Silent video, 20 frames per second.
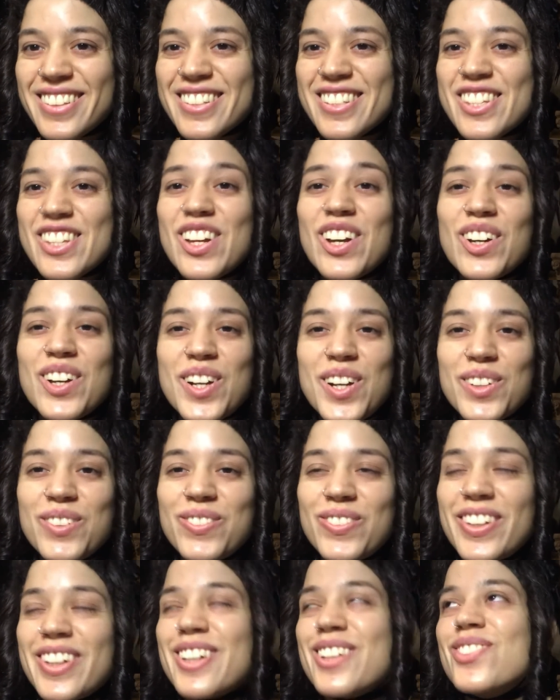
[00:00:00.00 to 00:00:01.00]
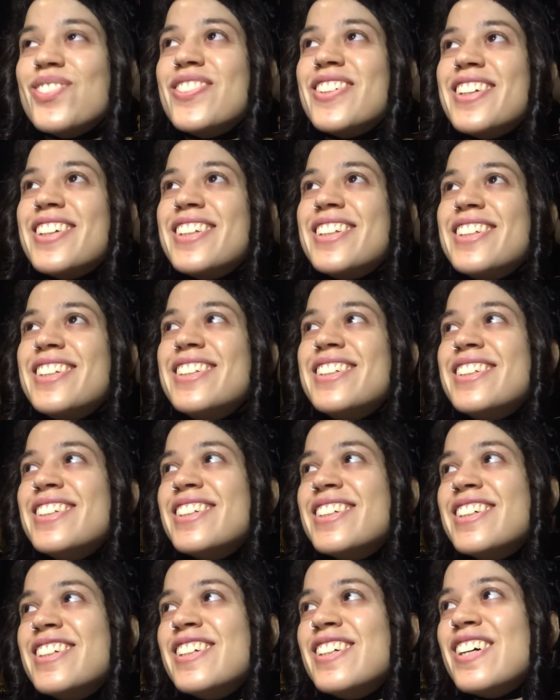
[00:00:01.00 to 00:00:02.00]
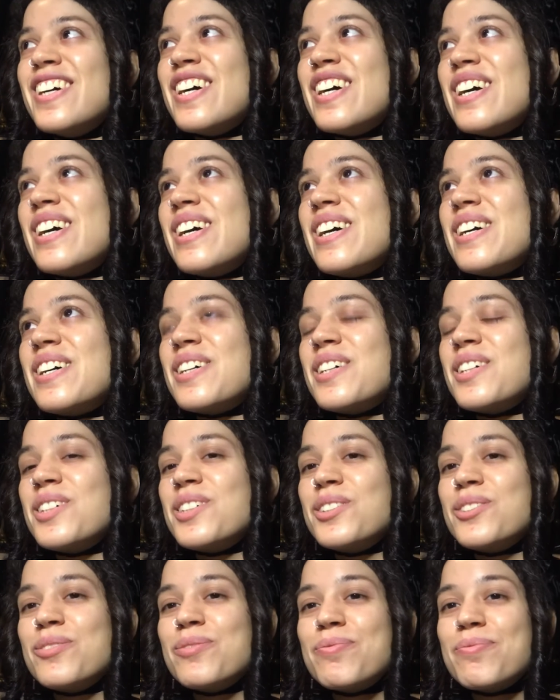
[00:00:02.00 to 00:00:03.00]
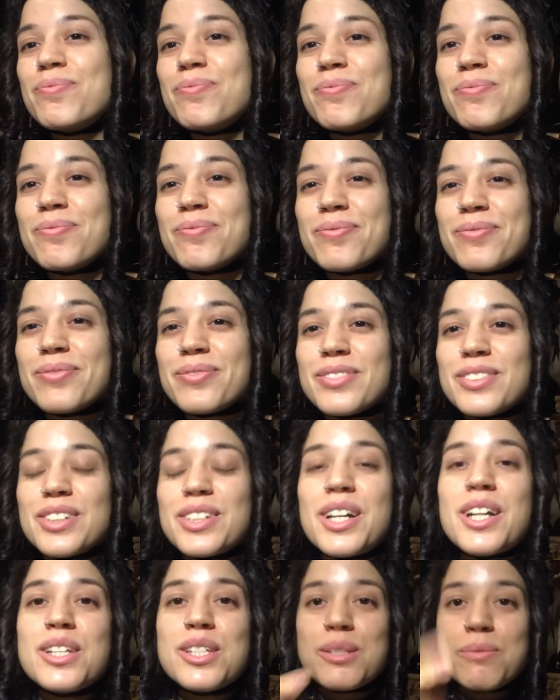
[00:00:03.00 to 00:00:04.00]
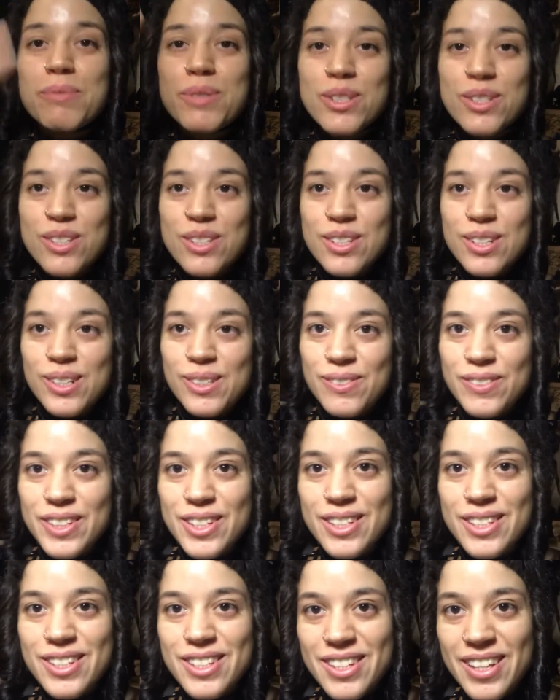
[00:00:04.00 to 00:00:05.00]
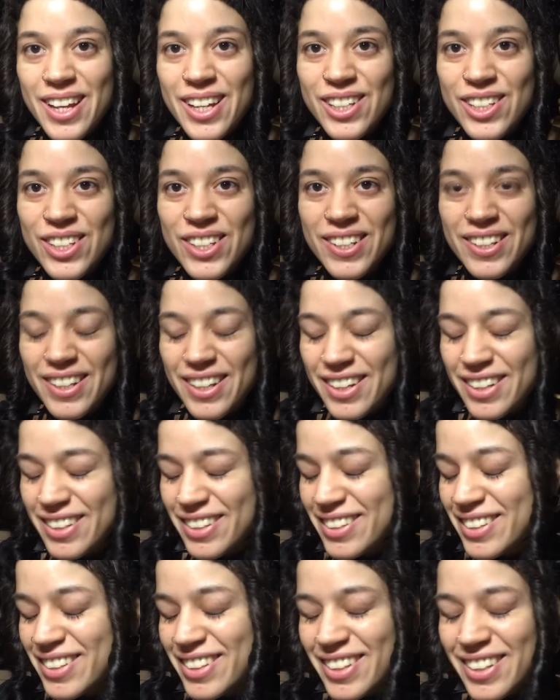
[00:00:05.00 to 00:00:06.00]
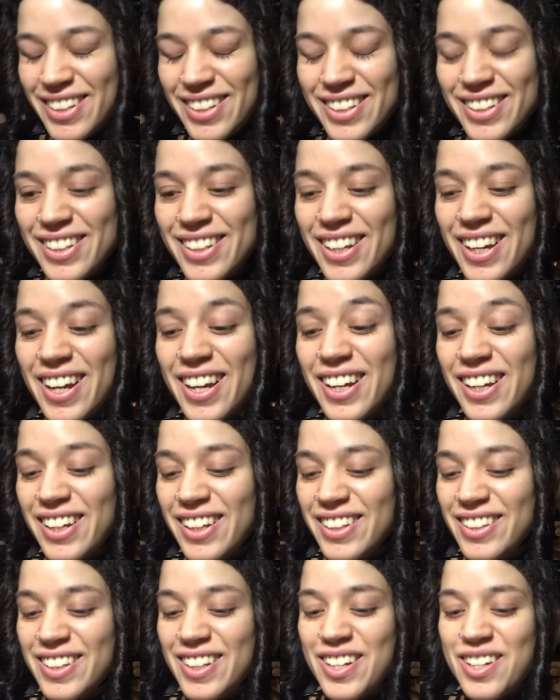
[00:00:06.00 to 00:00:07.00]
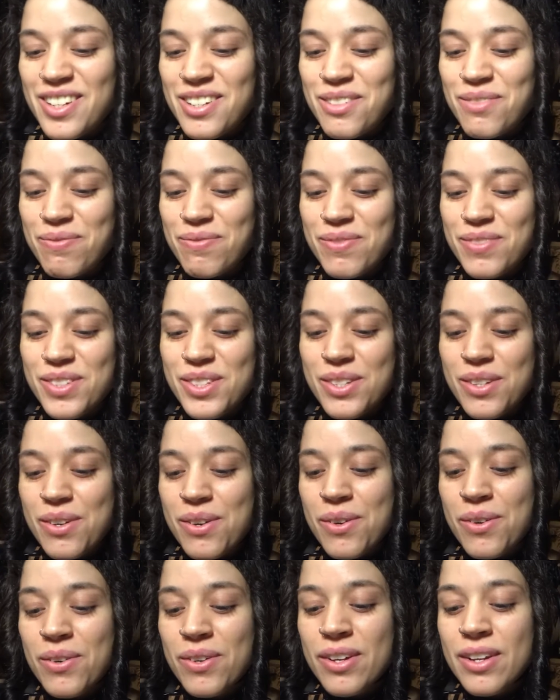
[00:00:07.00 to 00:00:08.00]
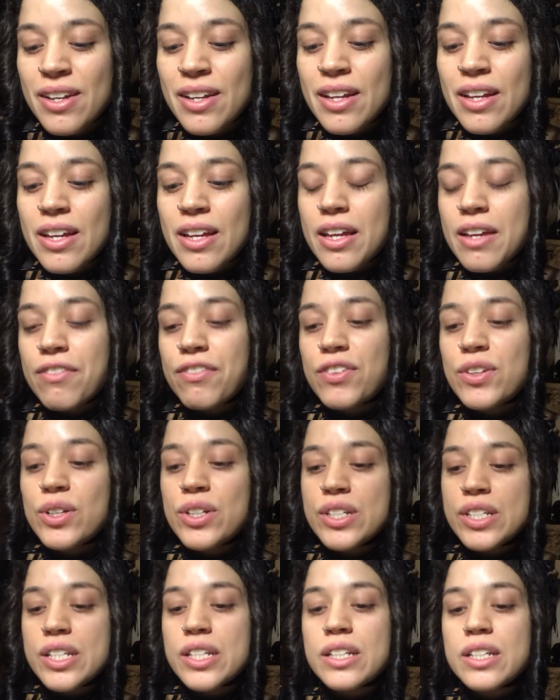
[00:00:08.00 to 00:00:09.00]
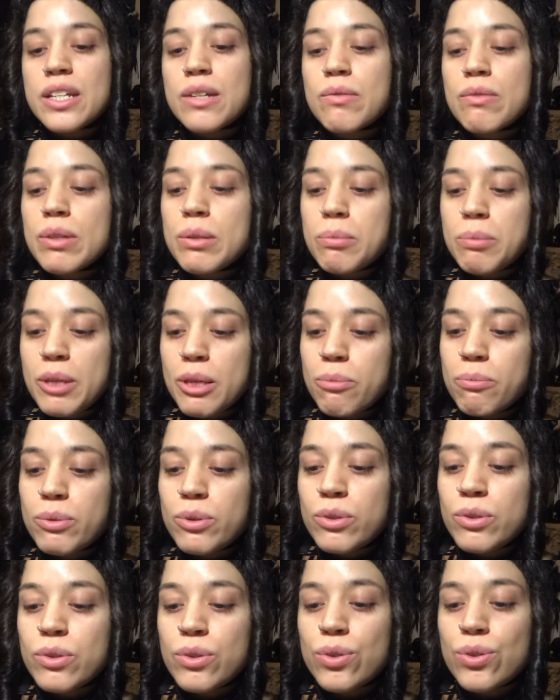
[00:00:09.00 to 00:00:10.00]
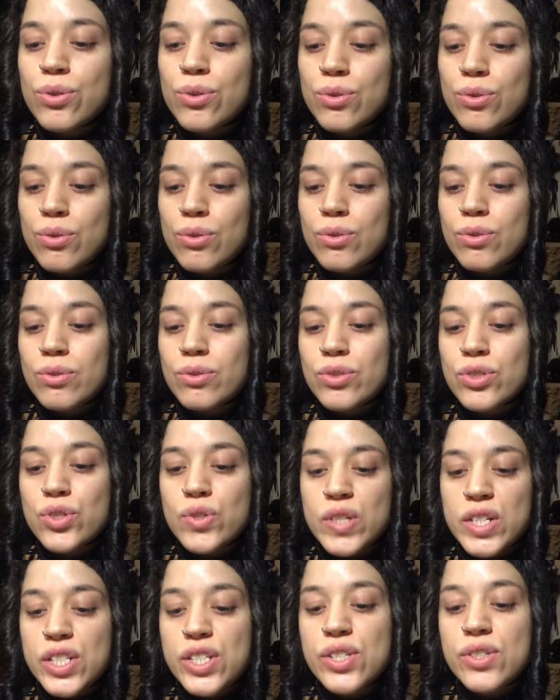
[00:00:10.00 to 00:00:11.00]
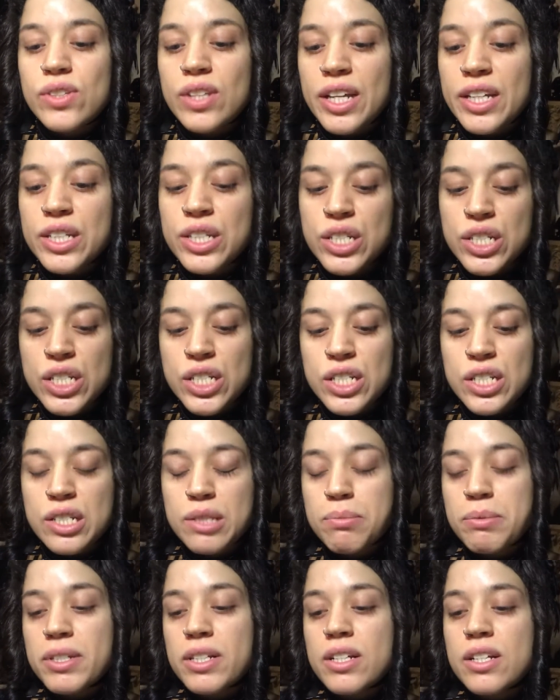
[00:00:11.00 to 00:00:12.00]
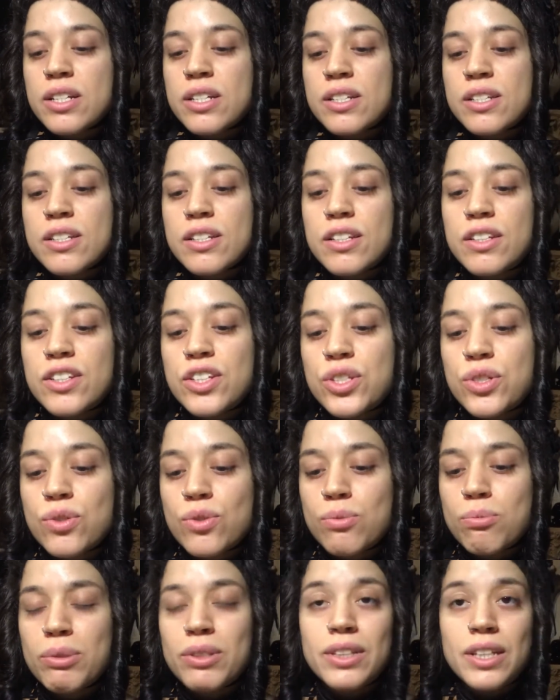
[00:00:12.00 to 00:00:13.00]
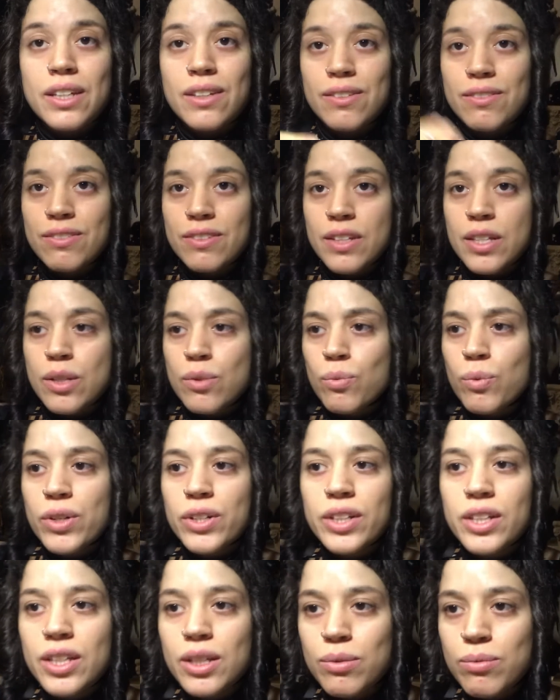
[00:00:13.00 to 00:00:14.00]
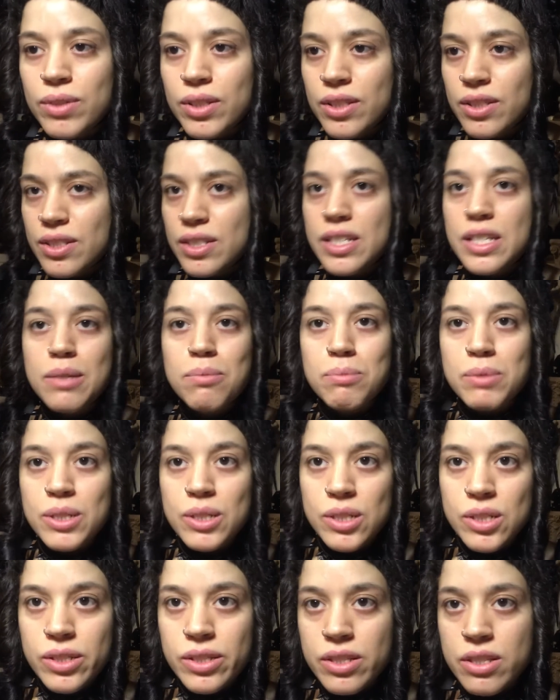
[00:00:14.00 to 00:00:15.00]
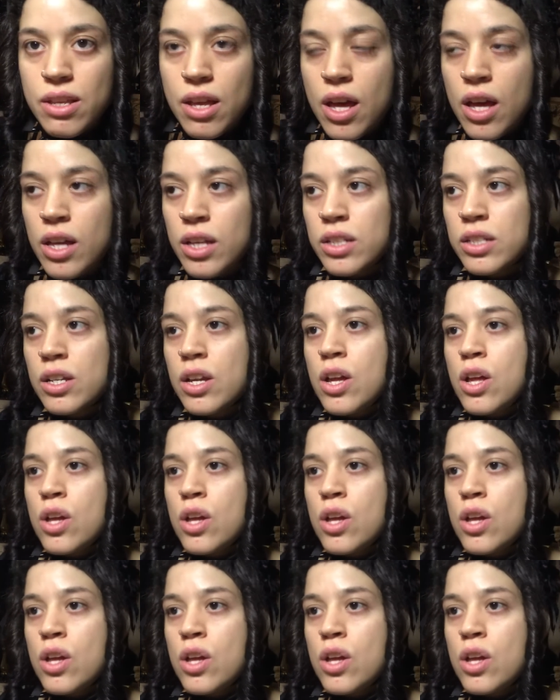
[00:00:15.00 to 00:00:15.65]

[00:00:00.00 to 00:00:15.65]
it's not called fuck, what? Um, customer service, that shit. Yeah, um, so if you're dealing with people who treat you like shit just because uh, you believe in working with demons and